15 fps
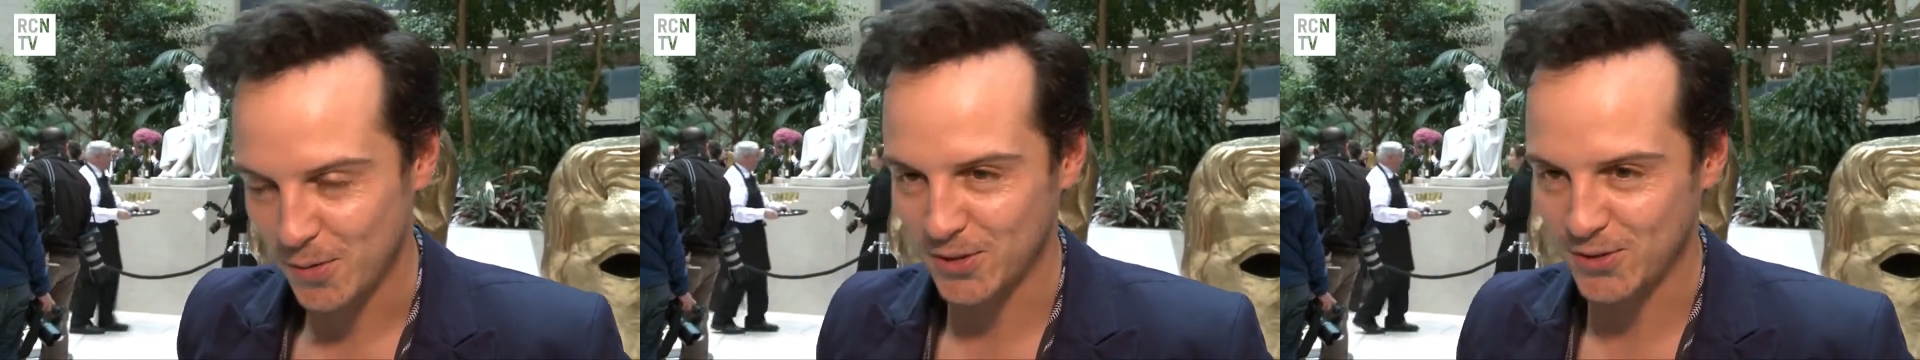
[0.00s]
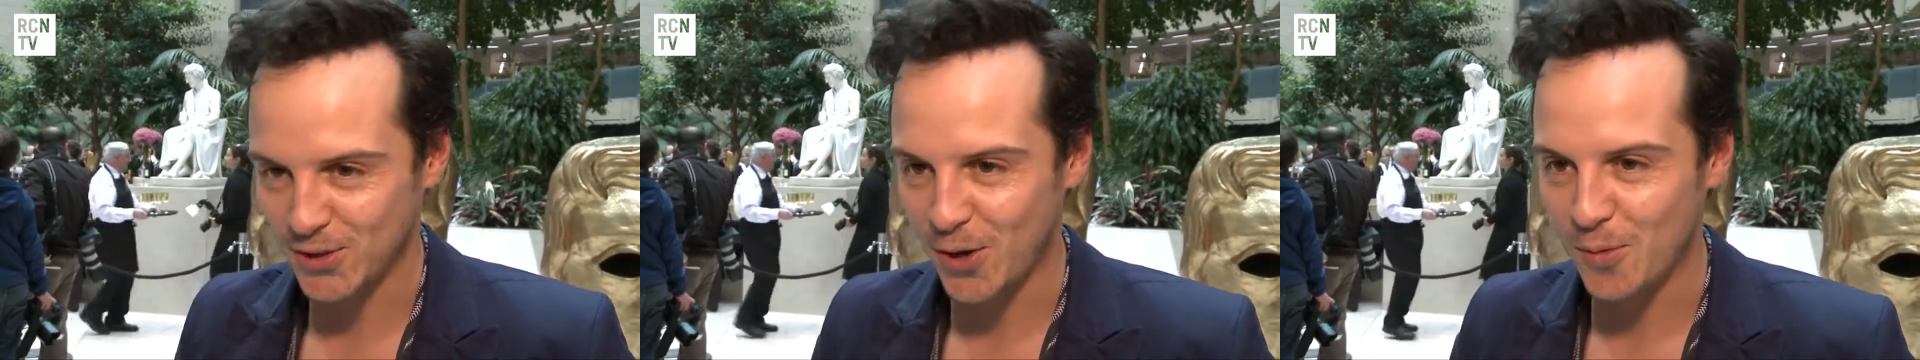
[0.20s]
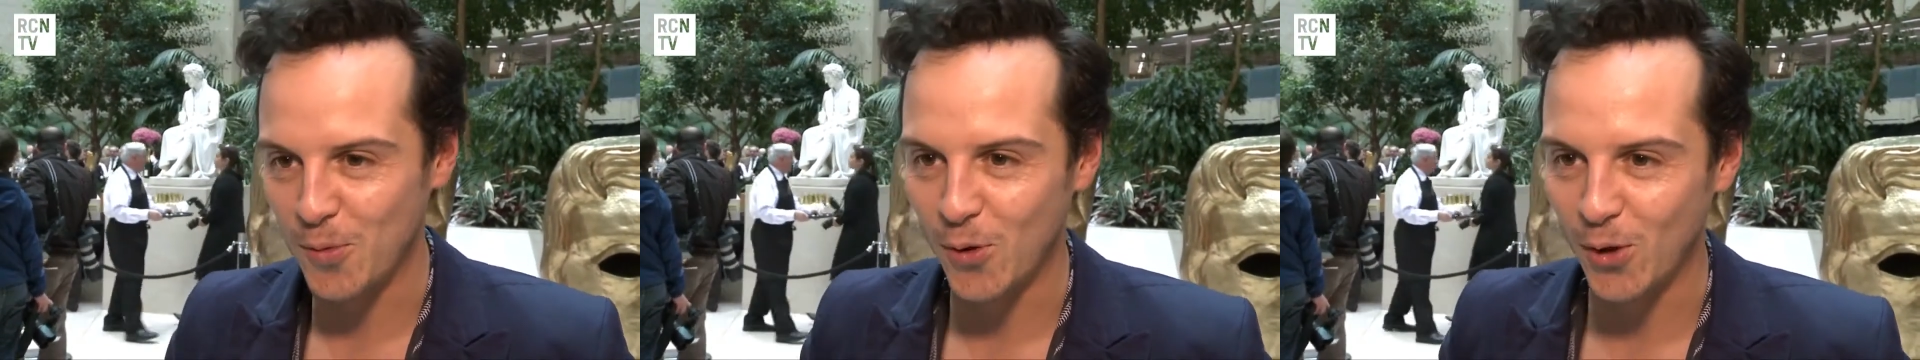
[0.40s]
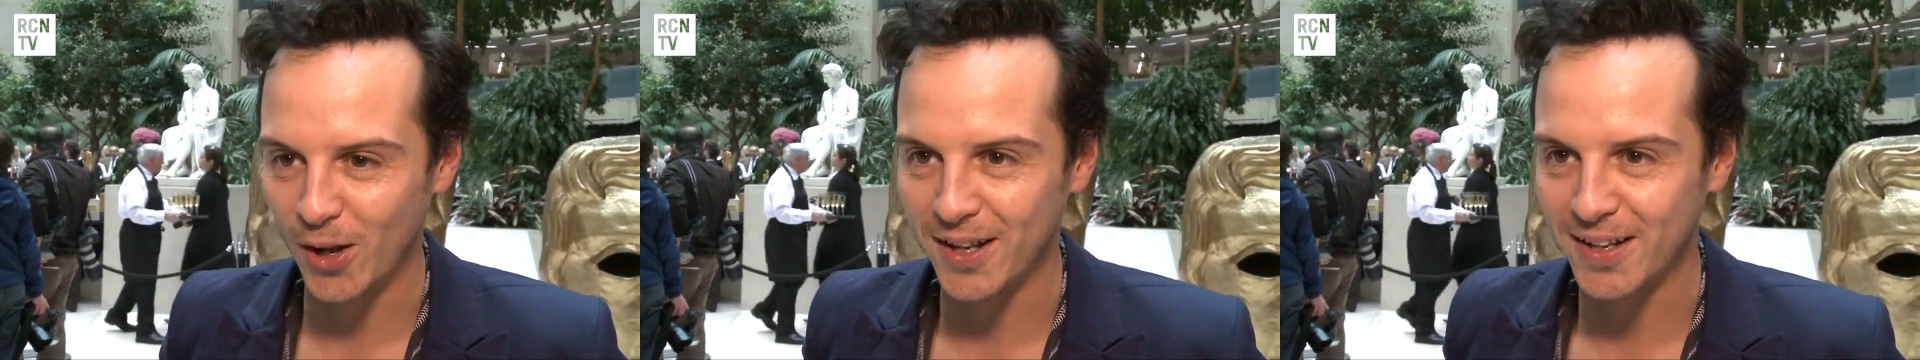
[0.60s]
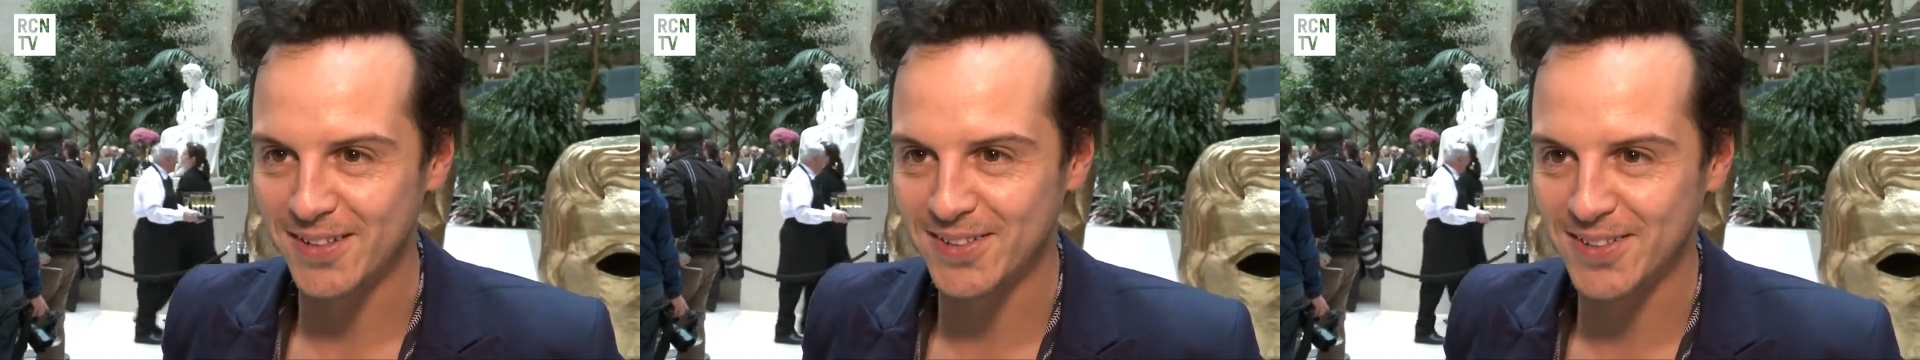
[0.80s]
with Joe
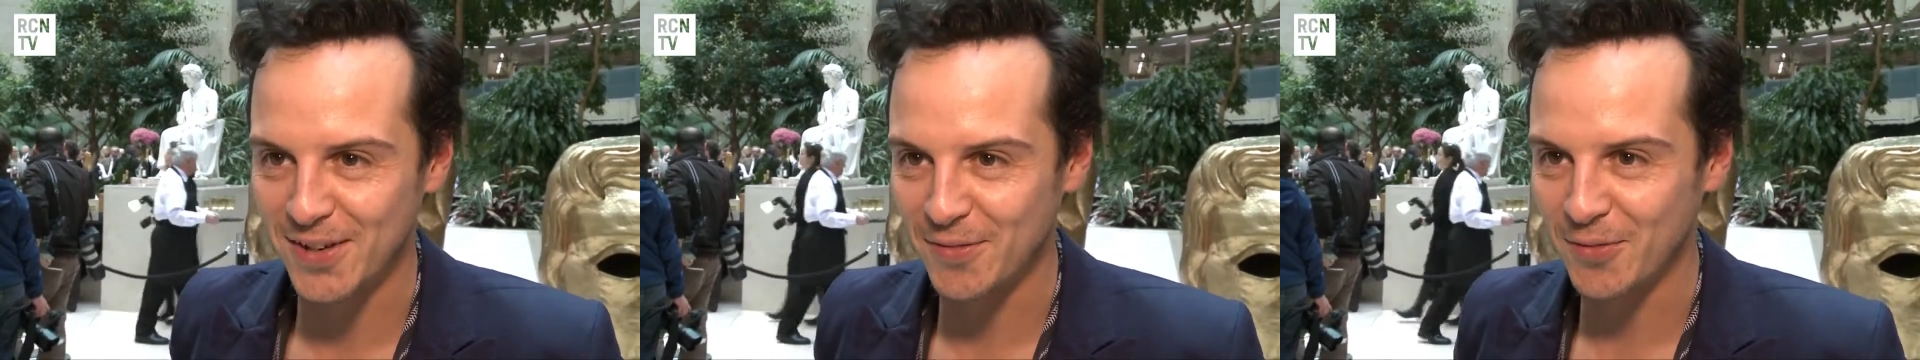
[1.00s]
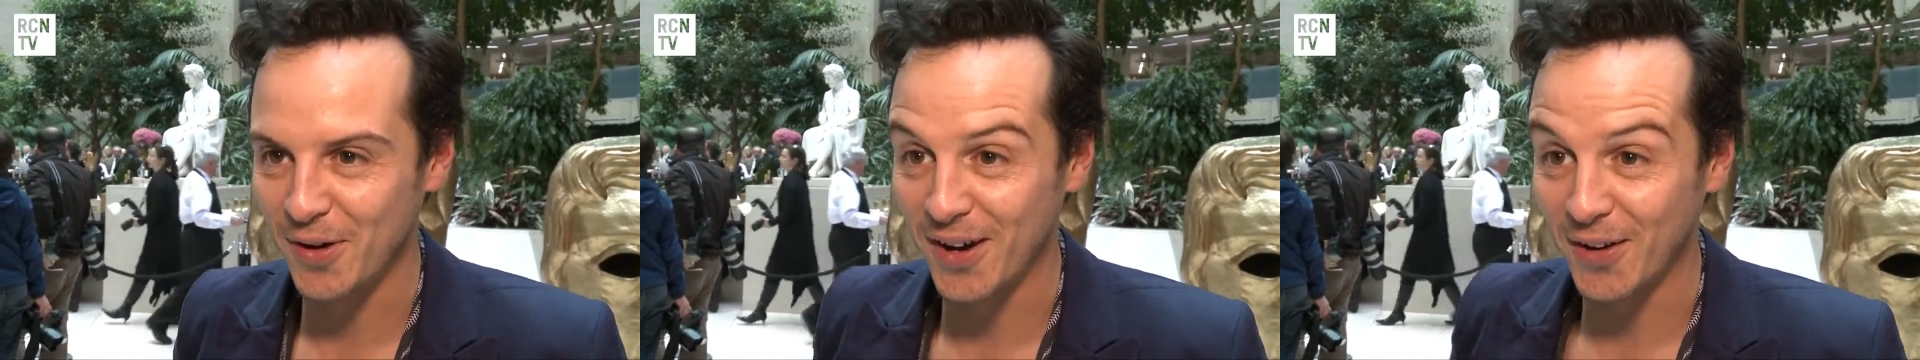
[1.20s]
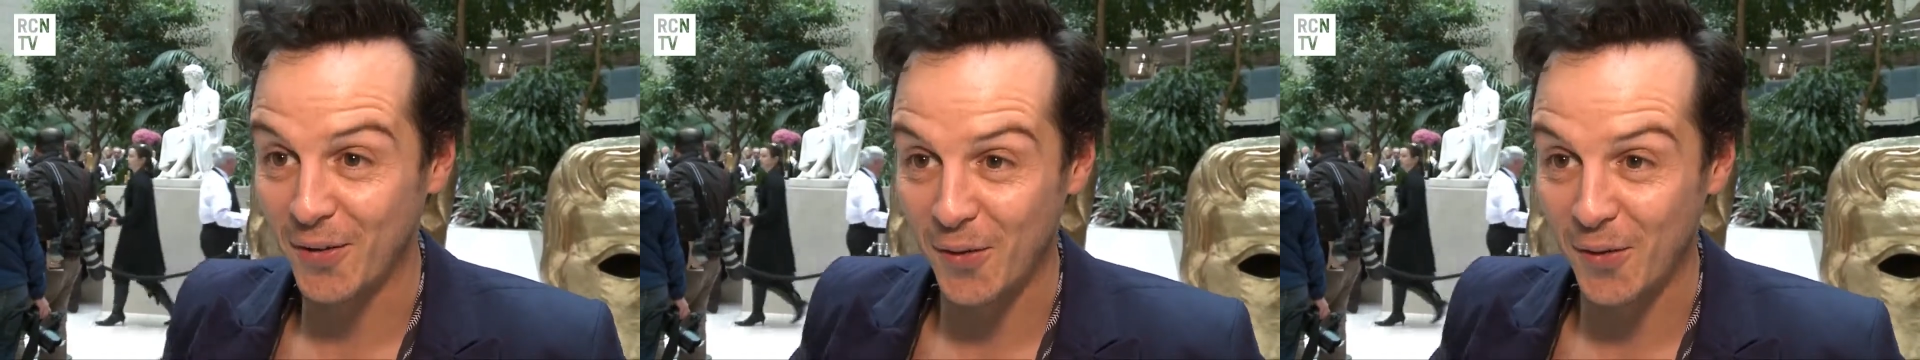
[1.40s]
Mawle and Stephen Rea,